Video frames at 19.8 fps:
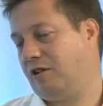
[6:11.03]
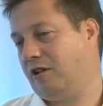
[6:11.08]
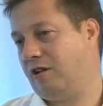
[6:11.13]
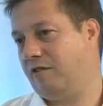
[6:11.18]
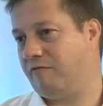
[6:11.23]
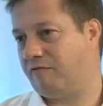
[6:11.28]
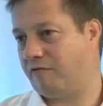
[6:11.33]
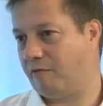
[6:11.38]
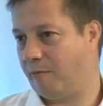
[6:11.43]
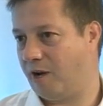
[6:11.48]

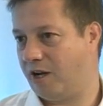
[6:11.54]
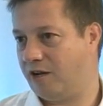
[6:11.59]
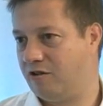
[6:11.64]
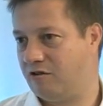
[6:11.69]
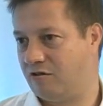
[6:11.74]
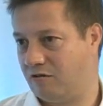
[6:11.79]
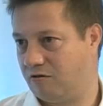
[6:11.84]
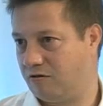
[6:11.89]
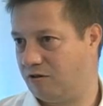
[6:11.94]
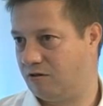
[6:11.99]

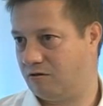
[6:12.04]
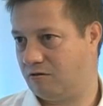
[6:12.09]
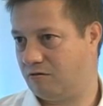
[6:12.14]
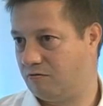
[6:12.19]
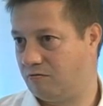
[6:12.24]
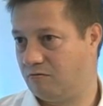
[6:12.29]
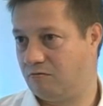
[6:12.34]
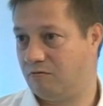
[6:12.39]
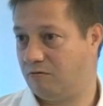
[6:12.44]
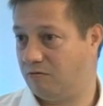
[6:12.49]
information
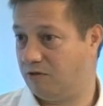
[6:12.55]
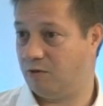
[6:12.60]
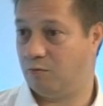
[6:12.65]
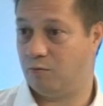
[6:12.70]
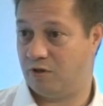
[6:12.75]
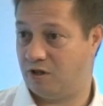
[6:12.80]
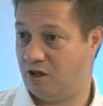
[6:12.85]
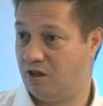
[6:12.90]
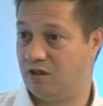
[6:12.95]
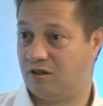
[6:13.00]

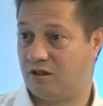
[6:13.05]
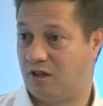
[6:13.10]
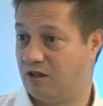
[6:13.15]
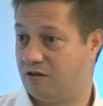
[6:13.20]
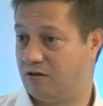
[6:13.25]
within